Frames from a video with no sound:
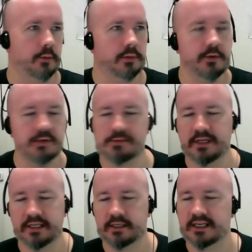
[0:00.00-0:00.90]
who's
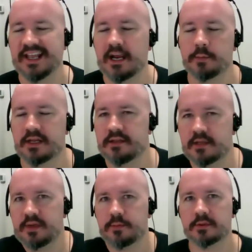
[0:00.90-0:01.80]
really going to care? But I
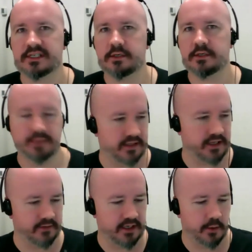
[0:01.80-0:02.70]
think people do. I mean,
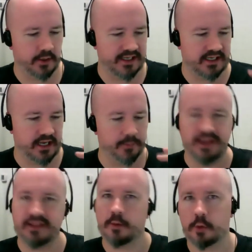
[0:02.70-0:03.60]
they already kind of
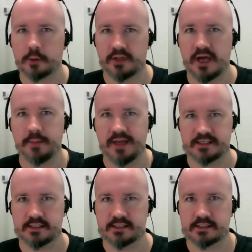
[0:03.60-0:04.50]
made that work with
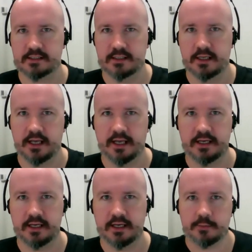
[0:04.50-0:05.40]
iMessages.
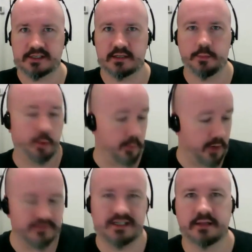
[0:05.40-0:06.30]
And that was to the point where
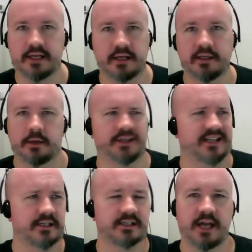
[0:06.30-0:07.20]
I've done that, a
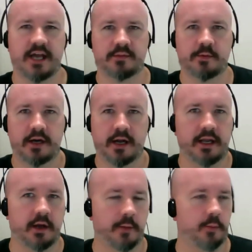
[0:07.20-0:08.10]
dozen times where,
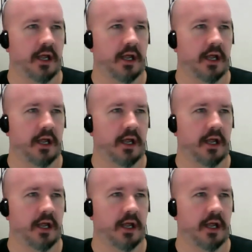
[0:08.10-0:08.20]
I'm